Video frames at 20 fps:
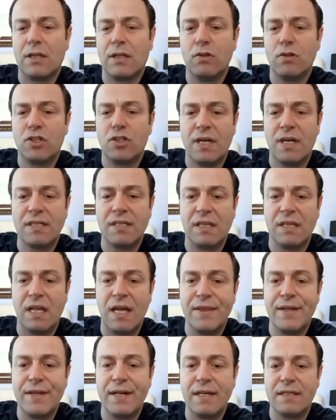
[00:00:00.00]
those trains in
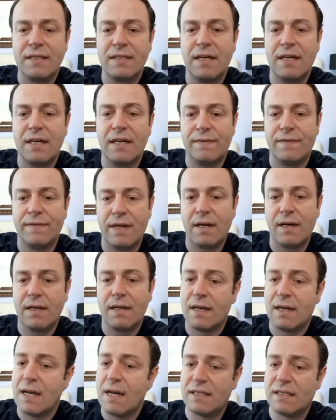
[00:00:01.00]
London and stuff.
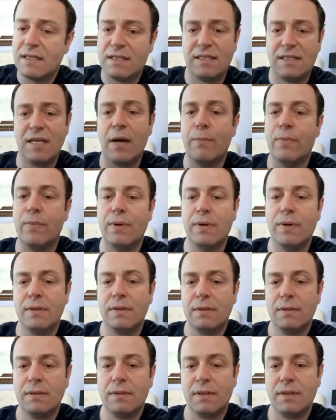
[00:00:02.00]
They're not sub.
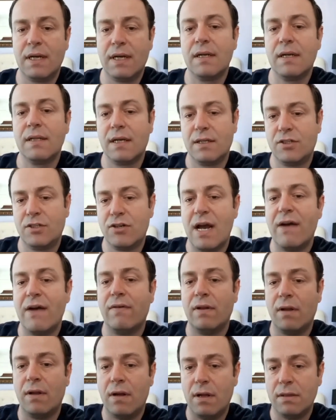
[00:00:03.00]
They
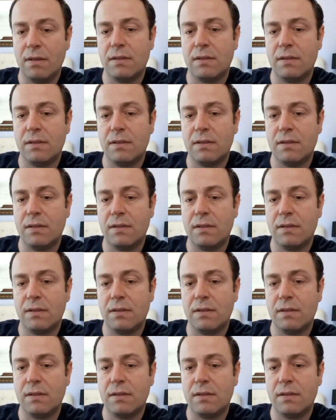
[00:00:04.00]
travel on